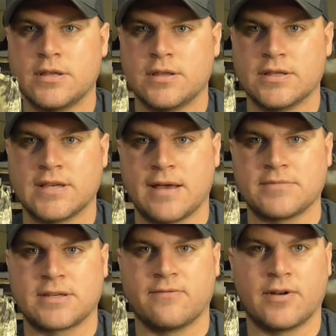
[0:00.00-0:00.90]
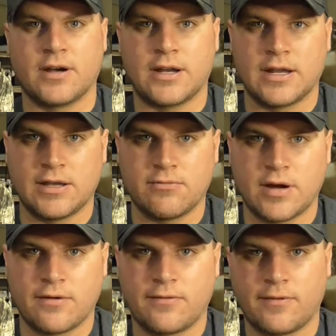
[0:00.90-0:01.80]
The times can vary
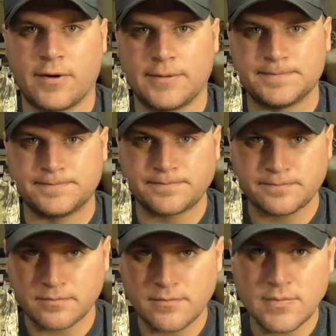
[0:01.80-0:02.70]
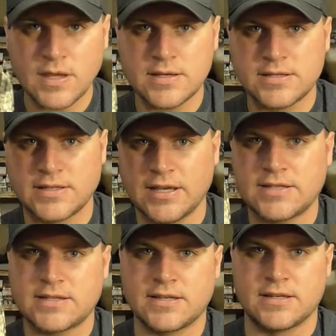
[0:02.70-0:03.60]
anywhere from
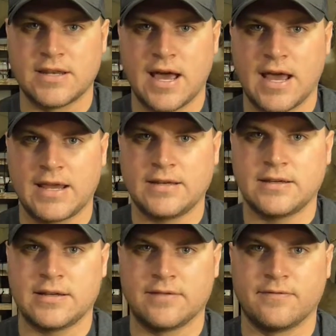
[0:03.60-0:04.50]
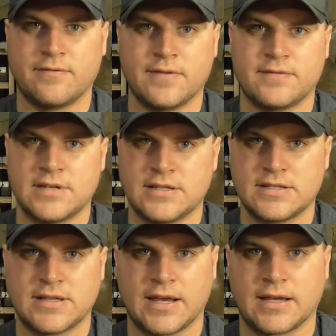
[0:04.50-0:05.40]
6, 9, and 15
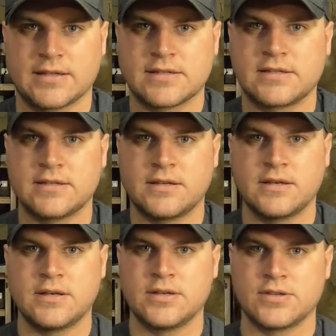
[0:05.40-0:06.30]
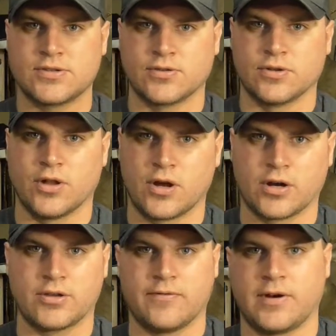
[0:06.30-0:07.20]
seconds. So the
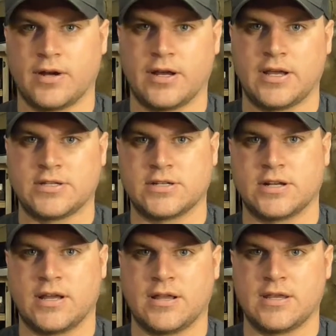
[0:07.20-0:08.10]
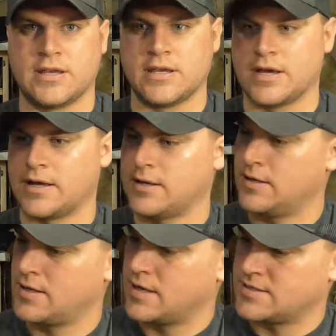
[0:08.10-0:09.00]
longer the variation on the
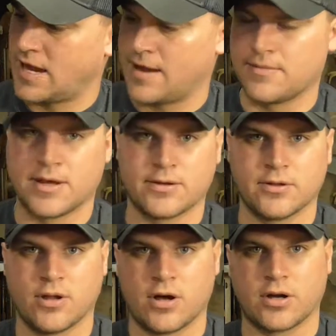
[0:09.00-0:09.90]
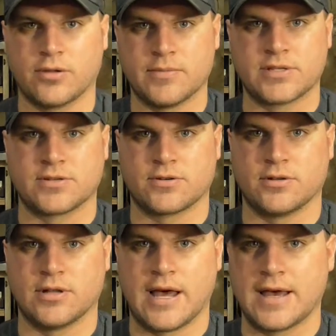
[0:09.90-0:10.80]
time there, the longer the Mister
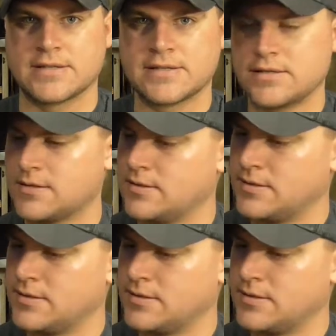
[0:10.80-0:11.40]
will last.